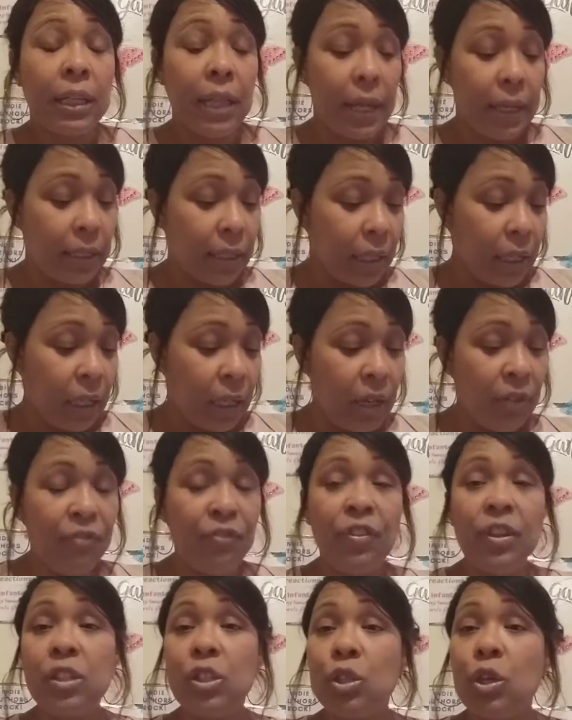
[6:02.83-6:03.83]
like,
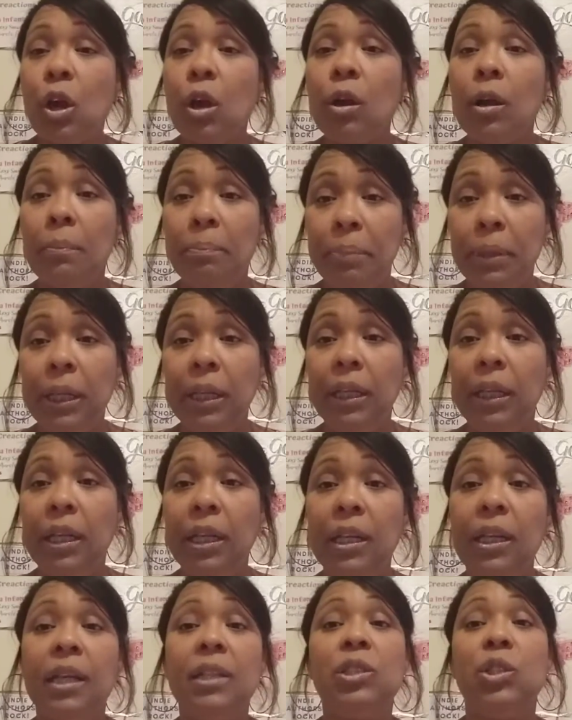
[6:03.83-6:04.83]
if it's her
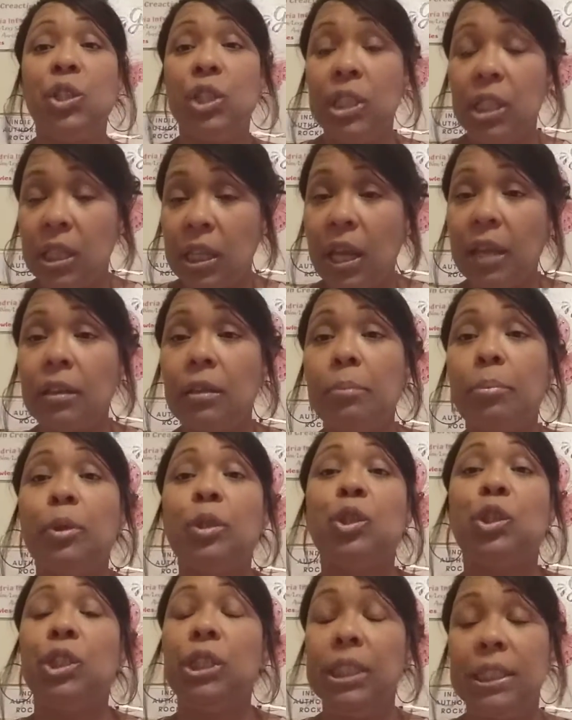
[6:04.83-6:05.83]
opinion and she didn't like the book,
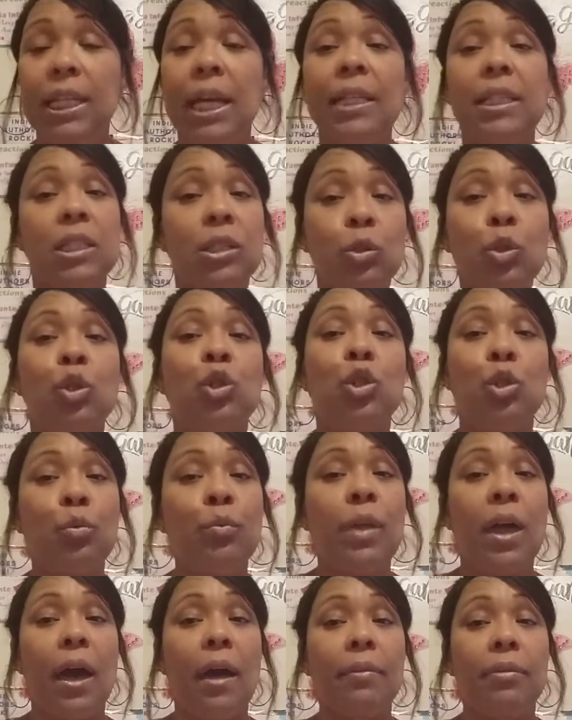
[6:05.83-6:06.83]
she gets to do
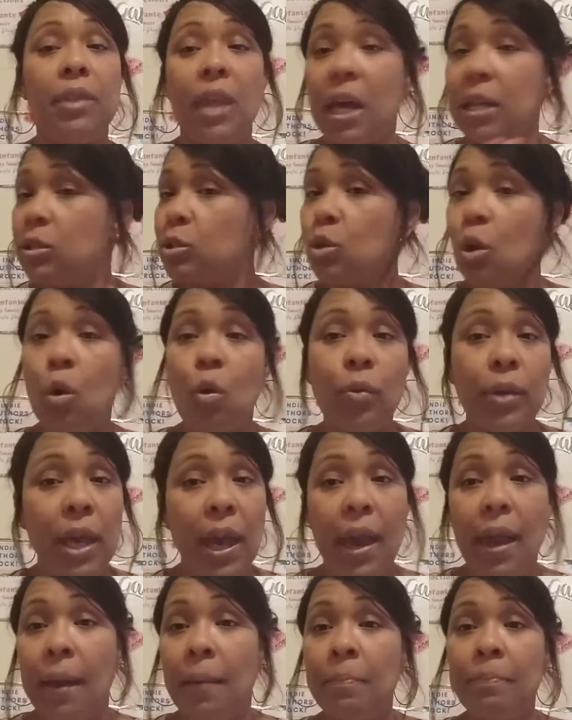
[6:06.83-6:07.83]
that. That's
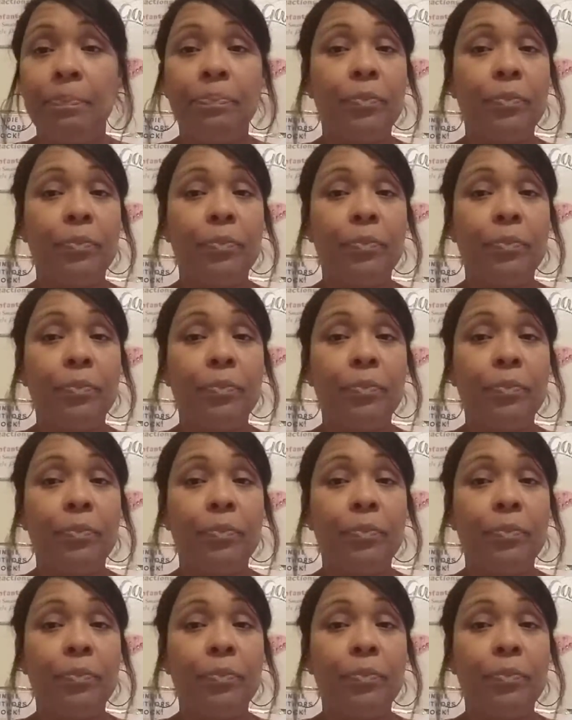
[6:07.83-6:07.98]
okay.